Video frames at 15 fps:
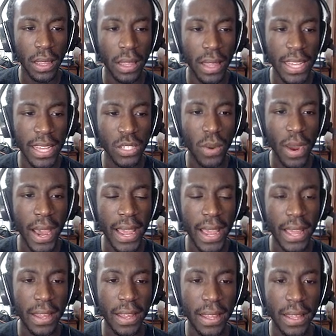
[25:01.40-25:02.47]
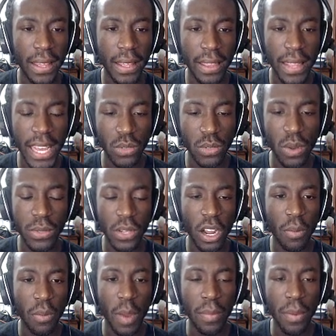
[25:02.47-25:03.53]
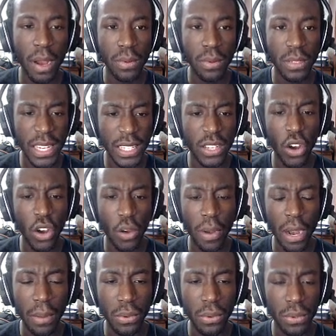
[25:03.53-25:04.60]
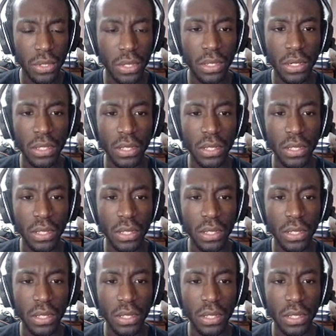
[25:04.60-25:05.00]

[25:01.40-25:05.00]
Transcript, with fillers: That's right. That's what I'm talking about, Bubbles. Let's go, Bubbles.